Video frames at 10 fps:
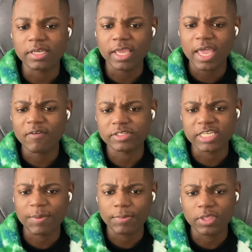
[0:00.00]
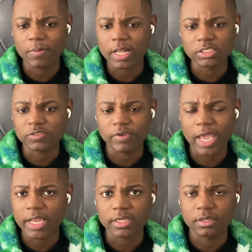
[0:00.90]
did have his name up there, but I just
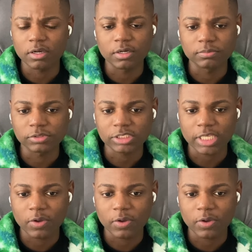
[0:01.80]
forgot it just that